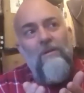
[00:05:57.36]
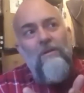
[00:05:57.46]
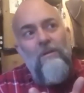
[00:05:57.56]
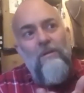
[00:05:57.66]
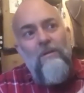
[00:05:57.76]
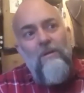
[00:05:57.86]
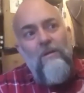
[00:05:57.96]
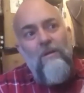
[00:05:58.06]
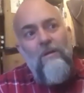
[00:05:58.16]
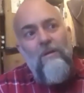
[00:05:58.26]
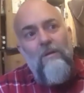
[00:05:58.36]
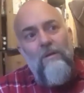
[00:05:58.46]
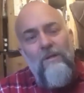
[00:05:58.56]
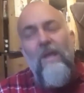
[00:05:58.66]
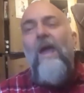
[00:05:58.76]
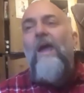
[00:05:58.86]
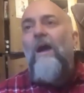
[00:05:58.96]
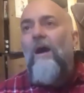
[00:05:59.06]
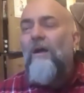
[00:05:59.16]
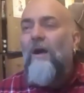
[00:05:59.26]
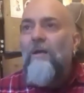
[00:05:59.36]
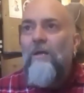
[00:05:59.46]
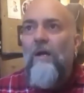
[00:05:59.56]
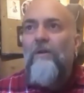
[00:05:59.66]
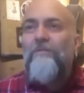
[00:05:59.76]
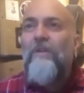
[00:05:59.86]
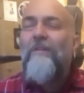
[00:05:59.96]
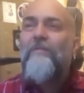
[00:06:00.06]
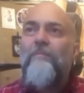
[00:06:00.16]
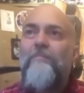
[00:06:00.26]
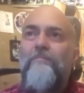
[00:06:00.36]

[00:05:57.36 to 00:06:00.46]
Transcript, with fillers: and do it? Yeah, I'd often give them